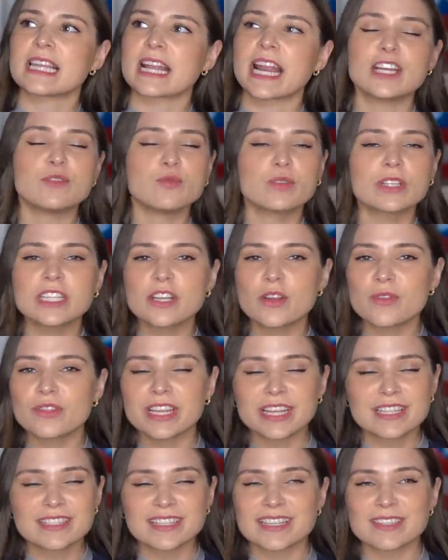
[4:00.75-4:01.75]
and I really don't
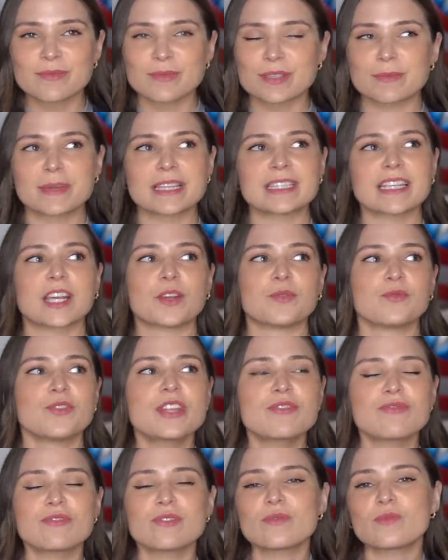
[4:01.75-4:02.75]
think it's because it was my second
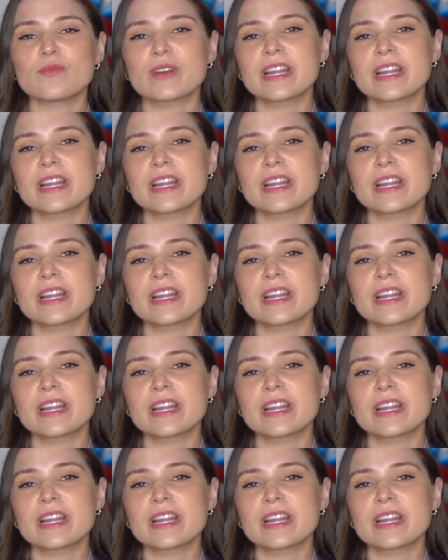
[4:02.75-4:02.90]
read through.